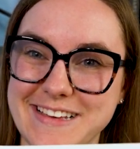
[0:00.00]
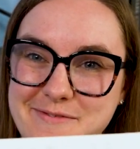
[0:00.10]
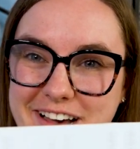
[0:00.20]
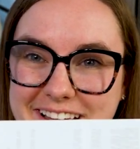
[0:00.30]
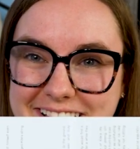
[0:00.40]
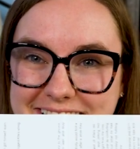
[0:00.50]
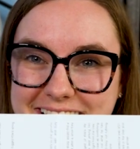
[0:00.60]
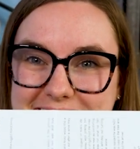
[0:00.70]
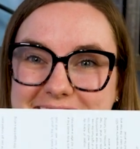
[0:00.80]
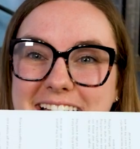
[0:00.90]
But
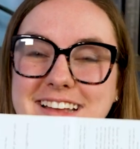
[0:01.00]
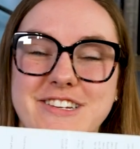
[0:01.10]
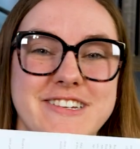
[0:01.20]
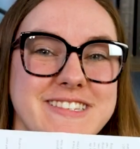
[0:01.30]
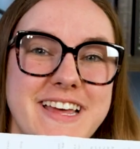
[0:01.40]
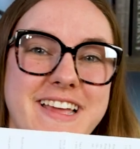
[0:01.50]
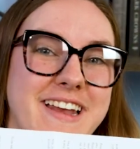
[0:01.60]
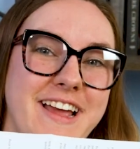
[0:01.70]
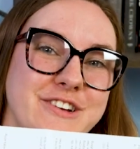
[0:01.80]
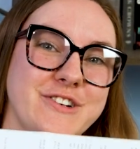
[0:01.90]
look at that. It's just like an
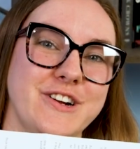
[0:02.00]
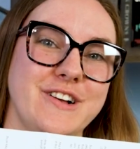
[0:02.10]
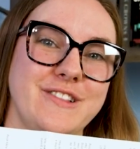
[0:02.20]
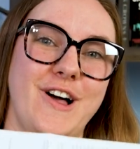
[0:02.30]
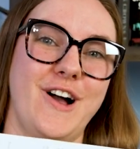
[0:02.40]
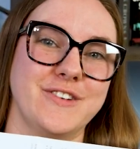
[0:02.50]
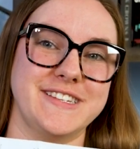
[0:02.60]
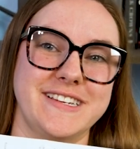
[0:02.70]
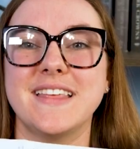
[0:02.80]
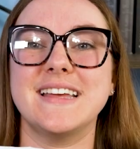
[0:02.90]
extra long
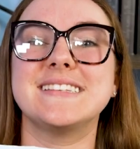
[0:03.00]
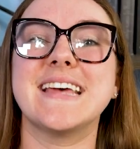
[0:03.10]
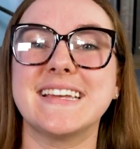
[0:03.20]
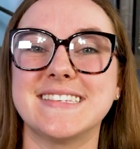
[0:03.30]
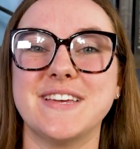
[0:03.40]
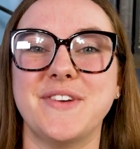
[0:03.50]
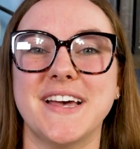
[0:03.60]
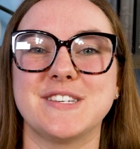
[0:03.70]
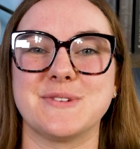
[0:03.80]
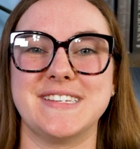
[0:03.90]
receipt. It's like a
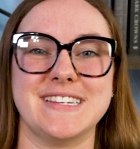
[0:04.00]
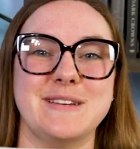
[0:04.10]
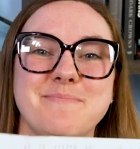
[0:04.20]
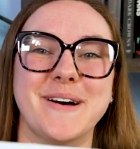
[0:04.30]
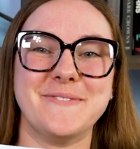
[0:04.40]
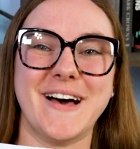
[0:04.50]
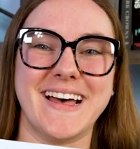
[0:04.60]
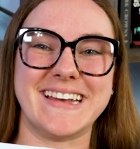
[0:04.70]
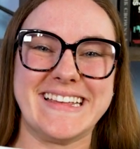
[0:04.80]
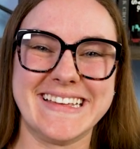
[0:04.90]
CVS receipt, but
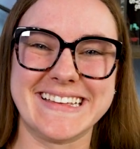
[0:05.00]
fun.